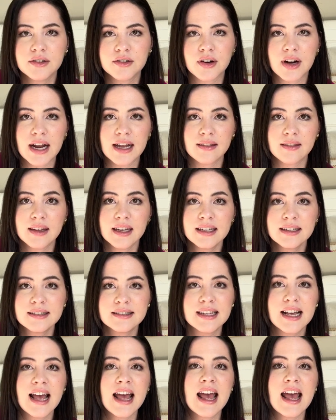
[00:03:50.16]
are endless
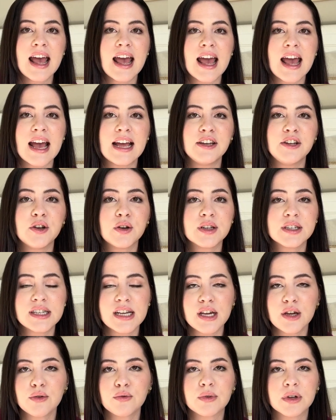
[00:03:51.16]
and you can take
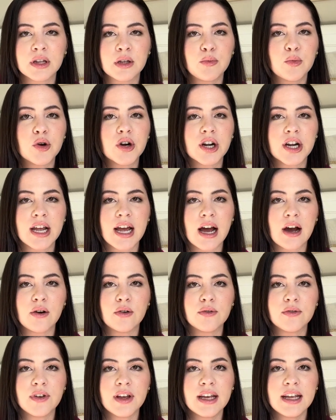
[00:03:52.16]
a really boring
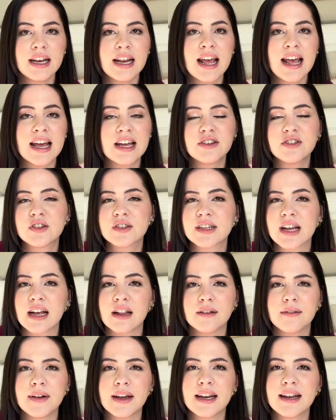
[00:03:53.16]
outfit and just
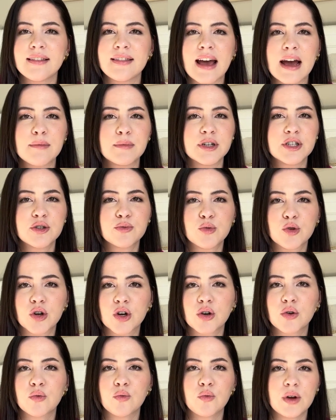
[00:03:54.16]
elevate it that much
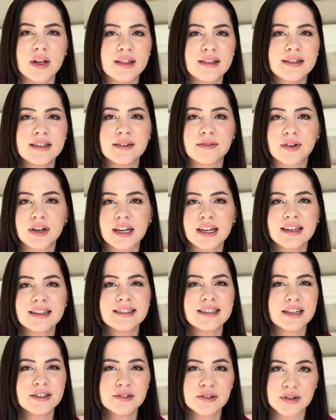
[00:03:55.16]
more with different
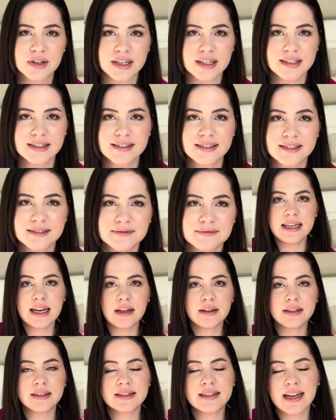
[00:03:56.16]
accessories. Now,
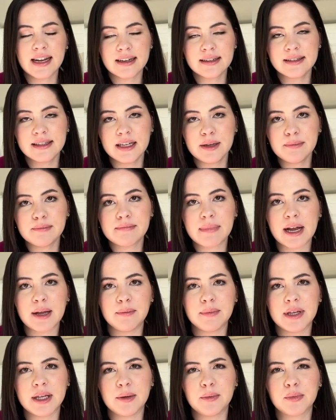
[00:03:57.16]
this next tip might
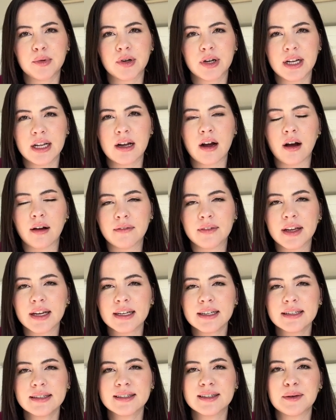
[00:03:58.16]
be pretty
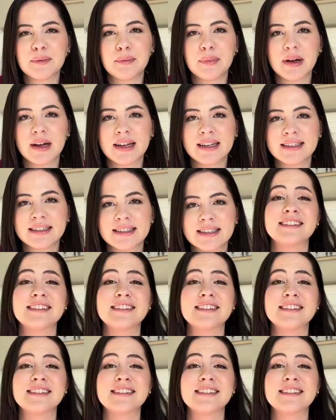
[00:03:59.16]
obvious, but